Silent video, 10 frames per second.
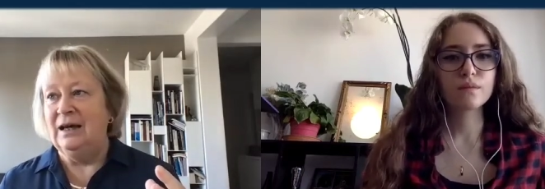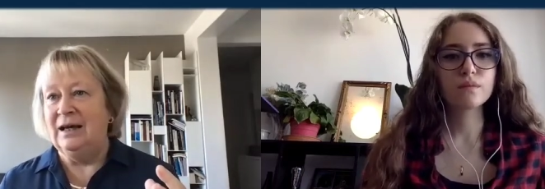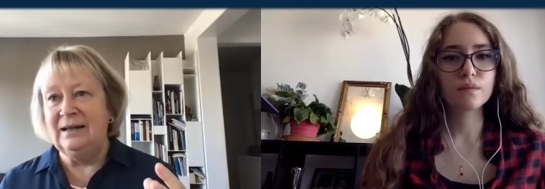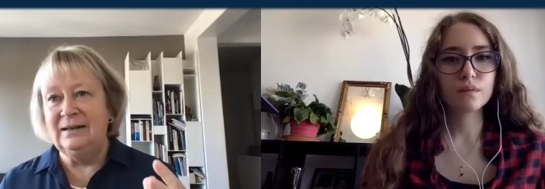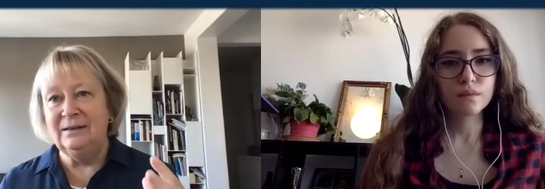
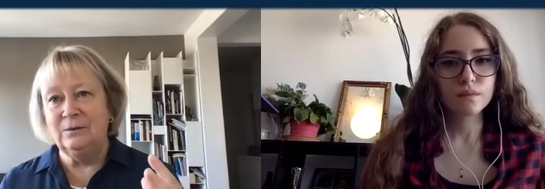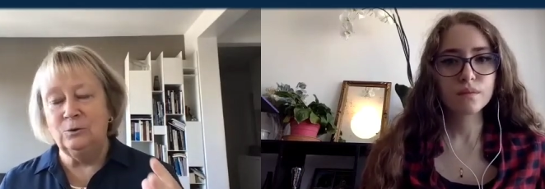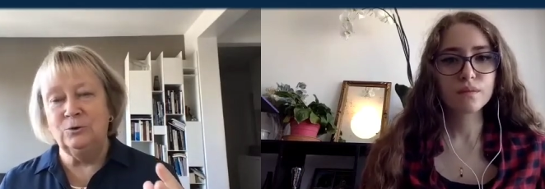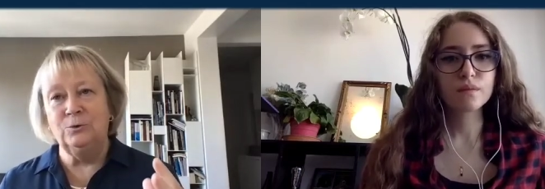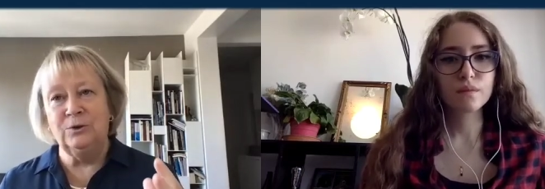Speaker 1: And
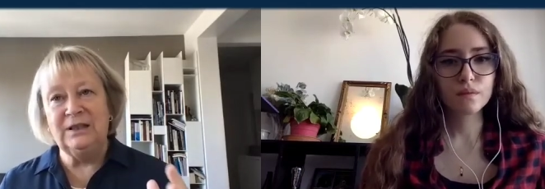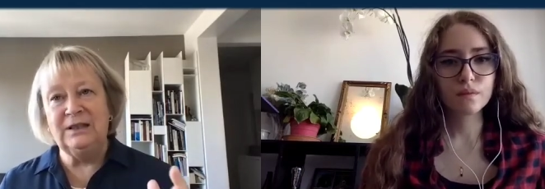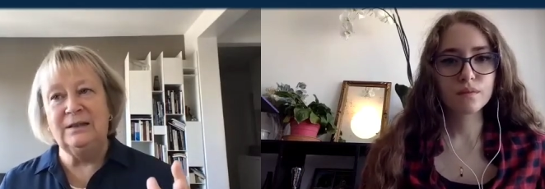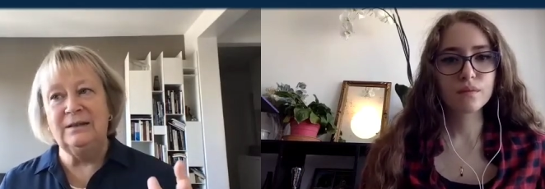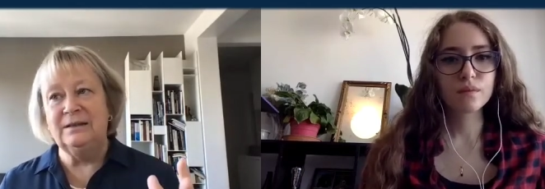also
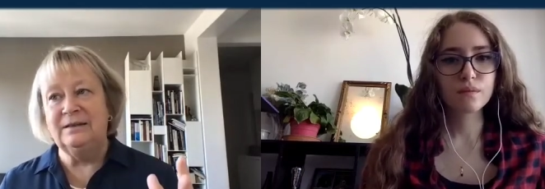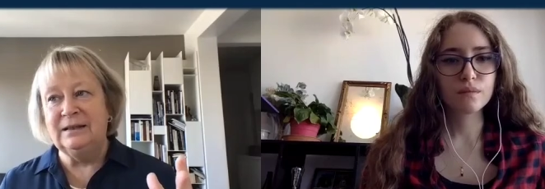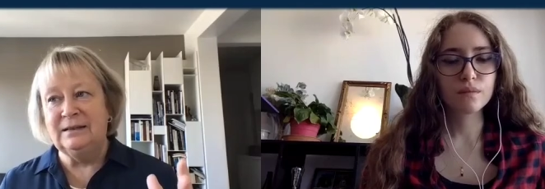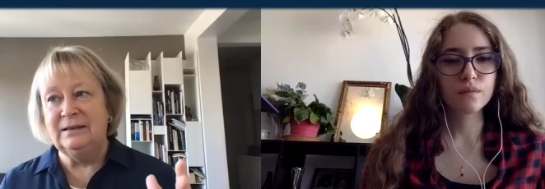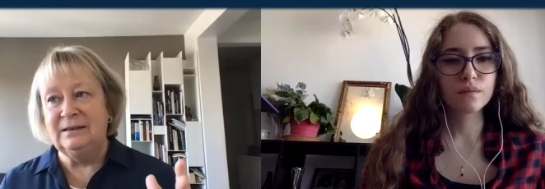think
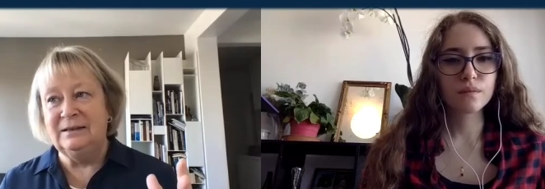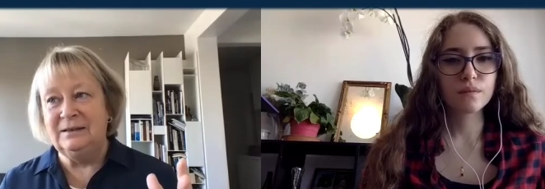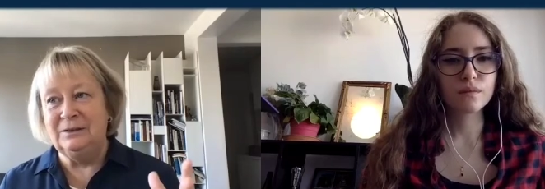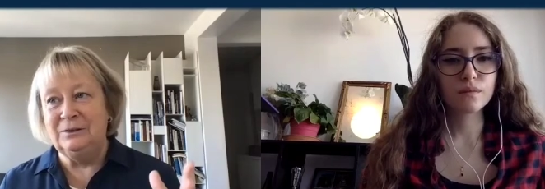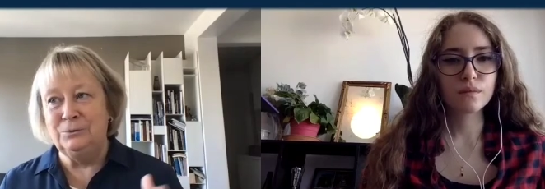that
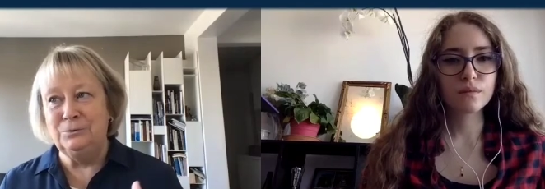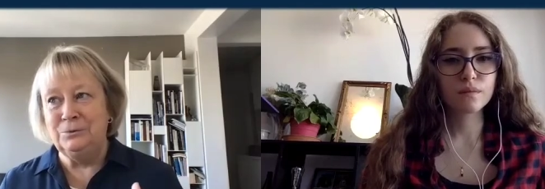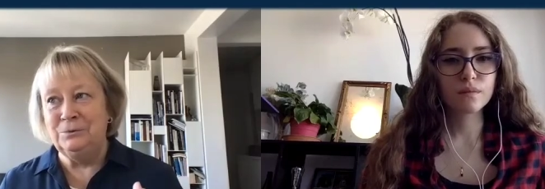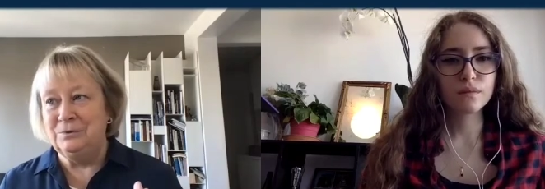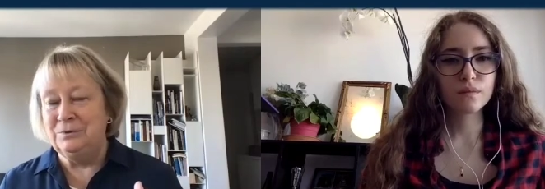
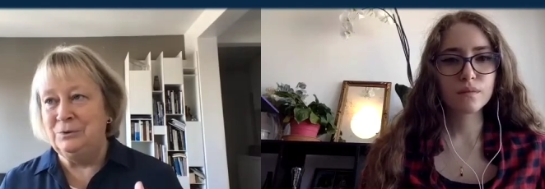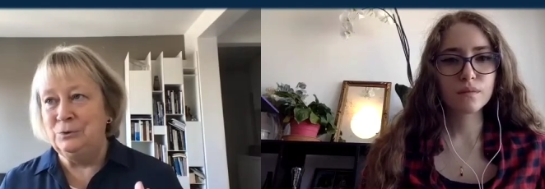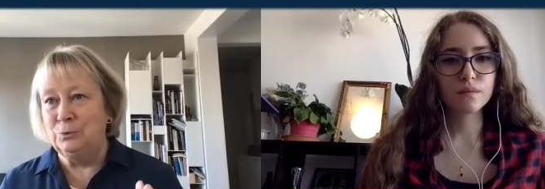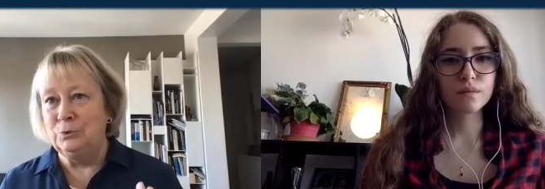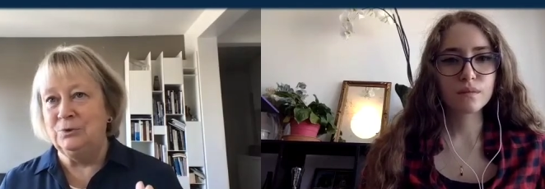you
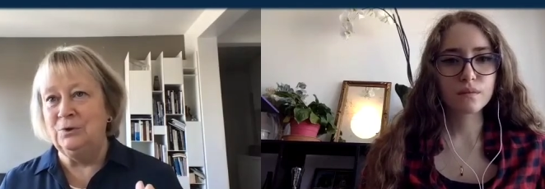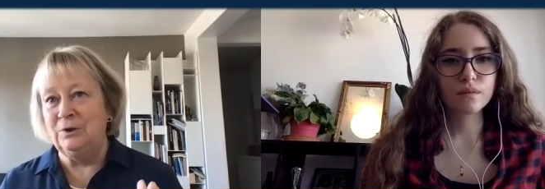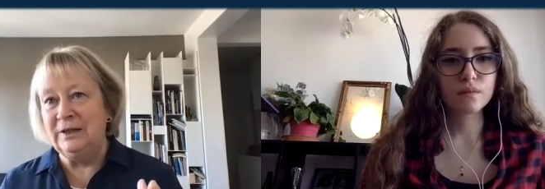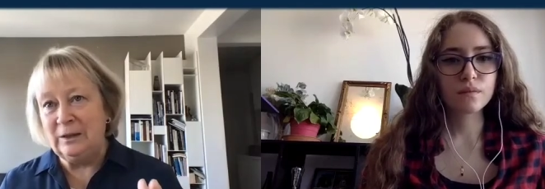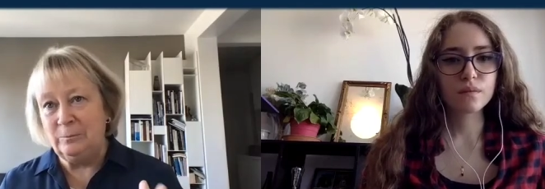you would
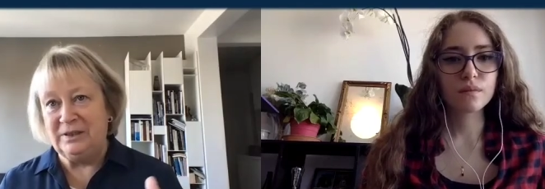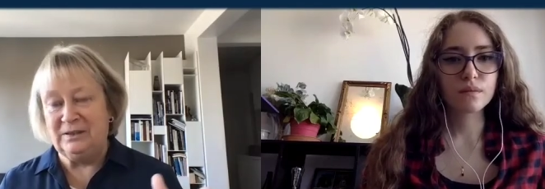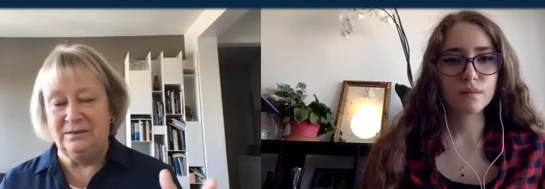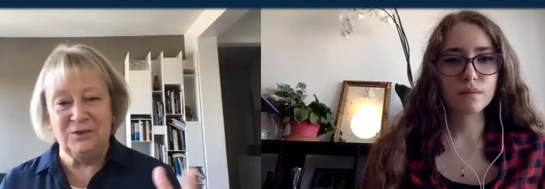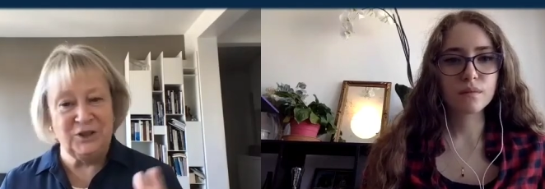a little
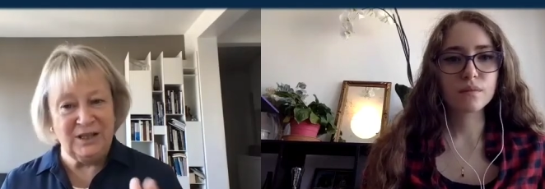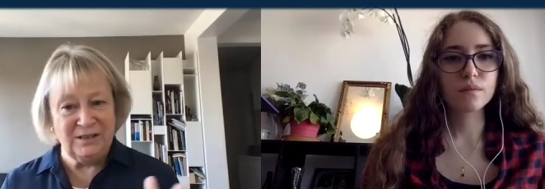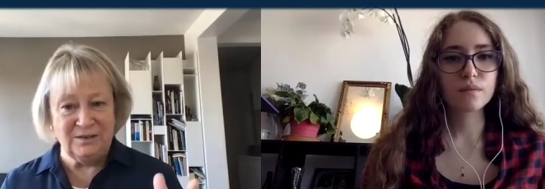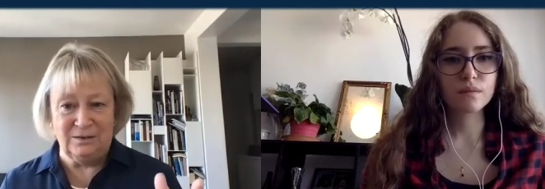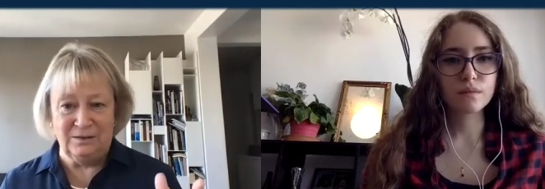bit
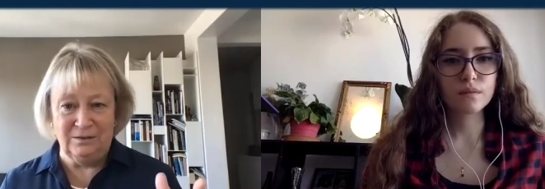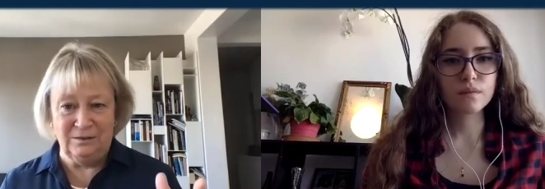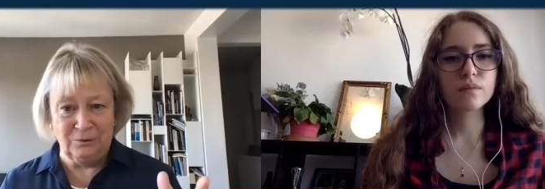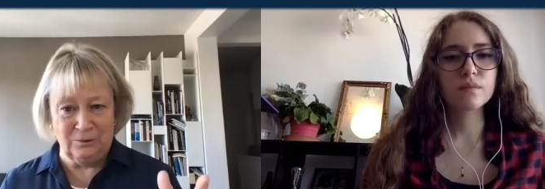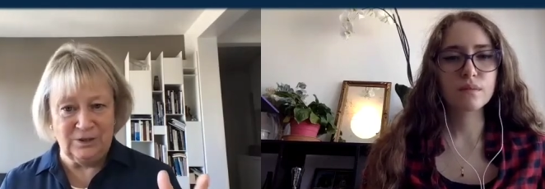change
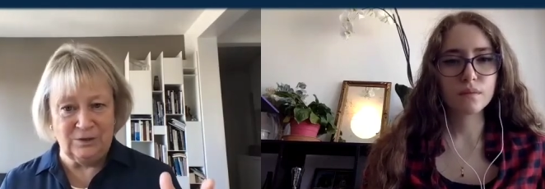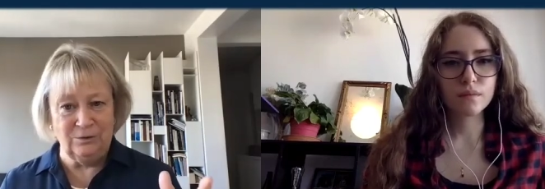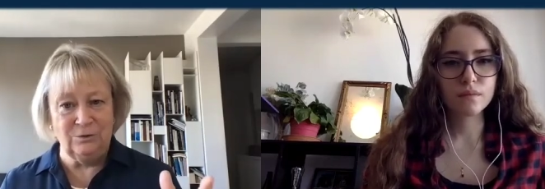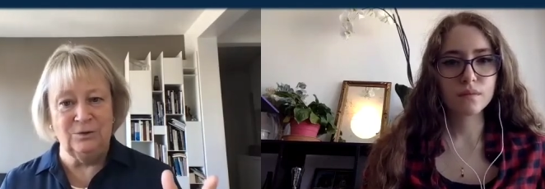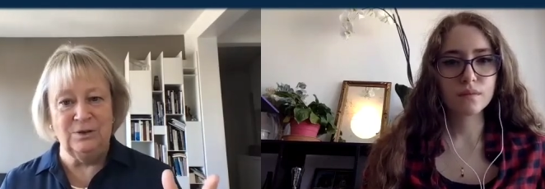your
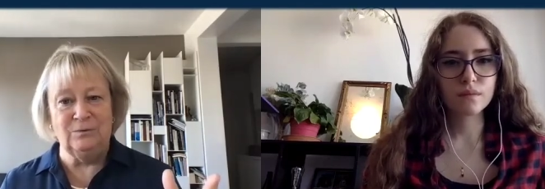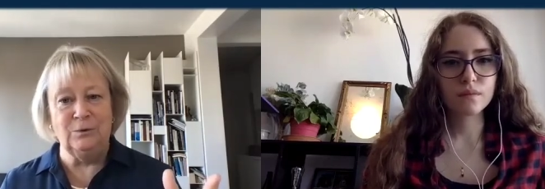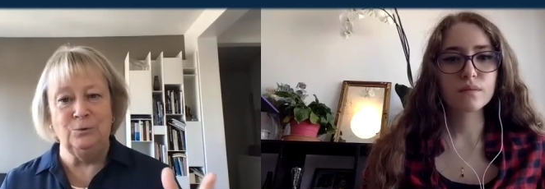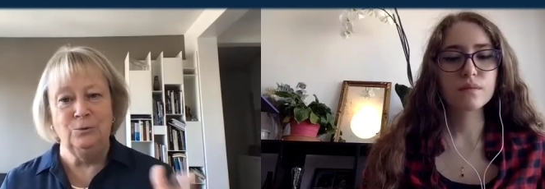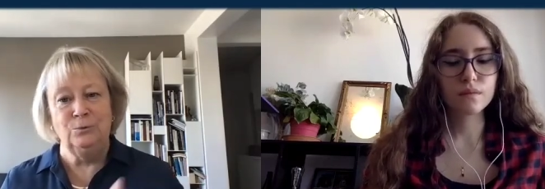research
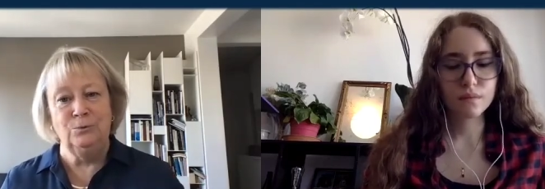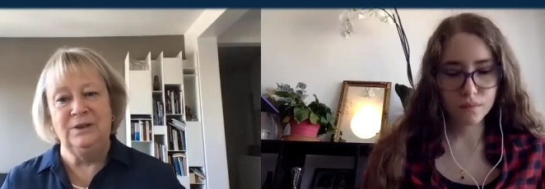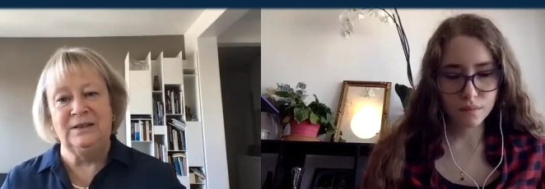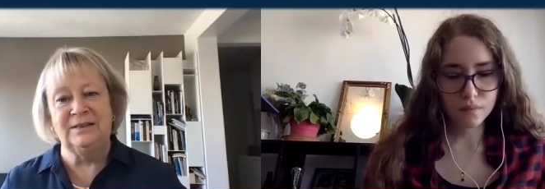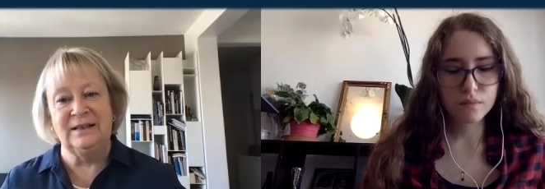if you do
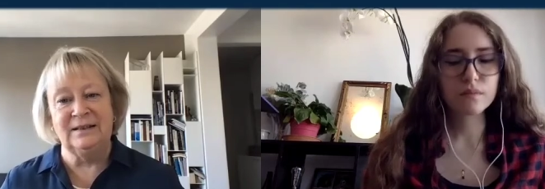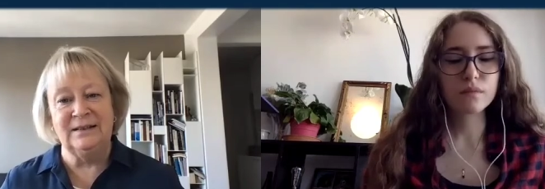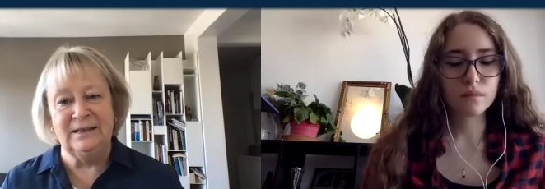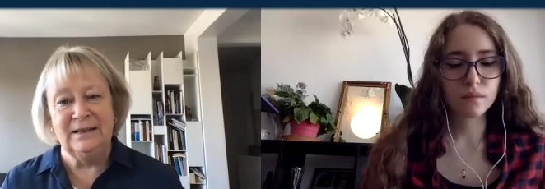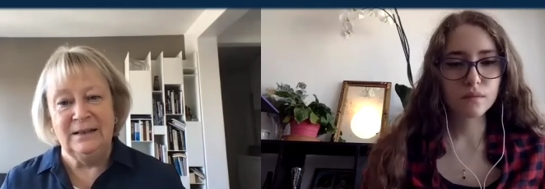
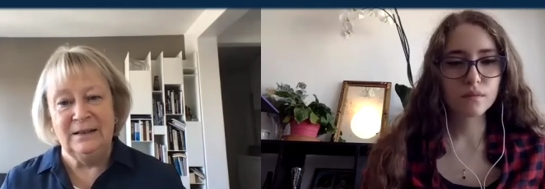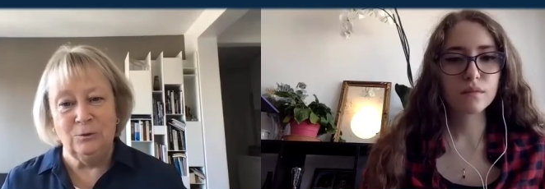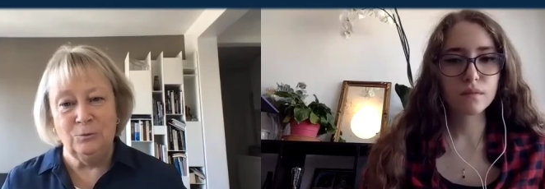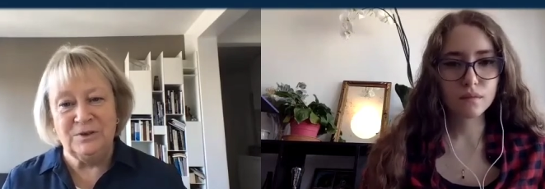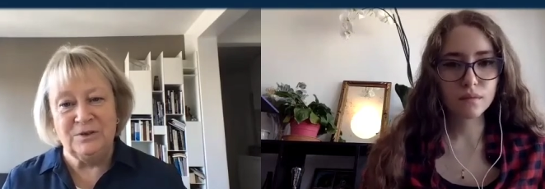exactly
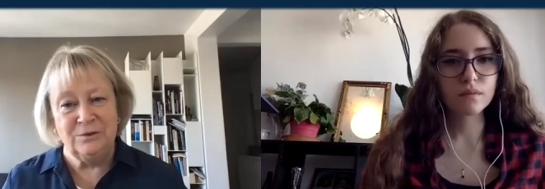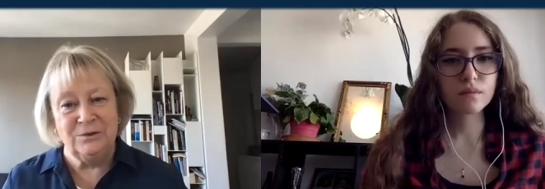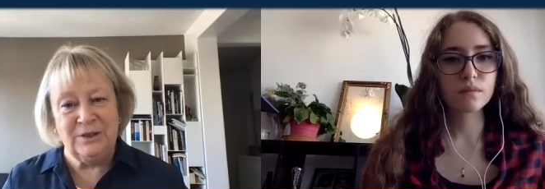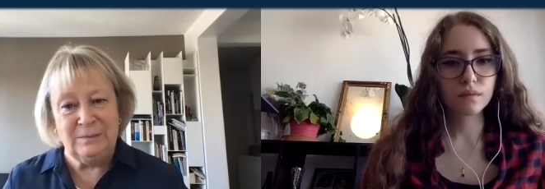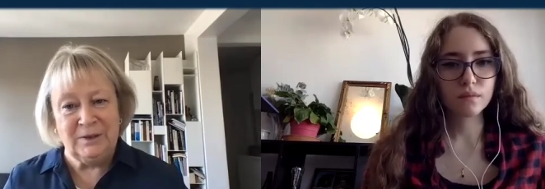always the
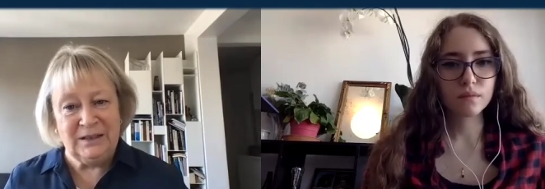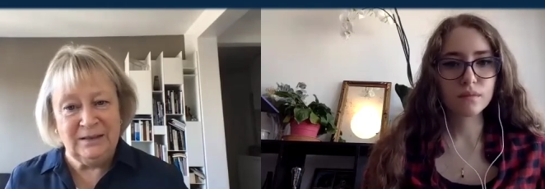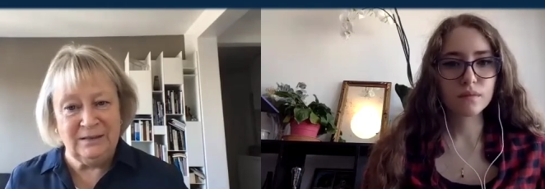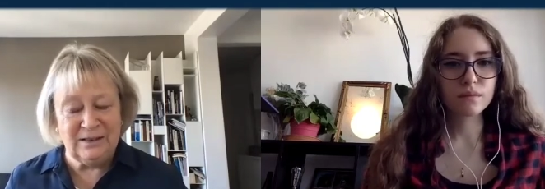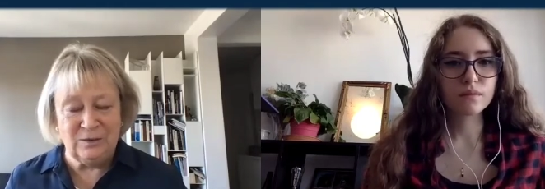same thing.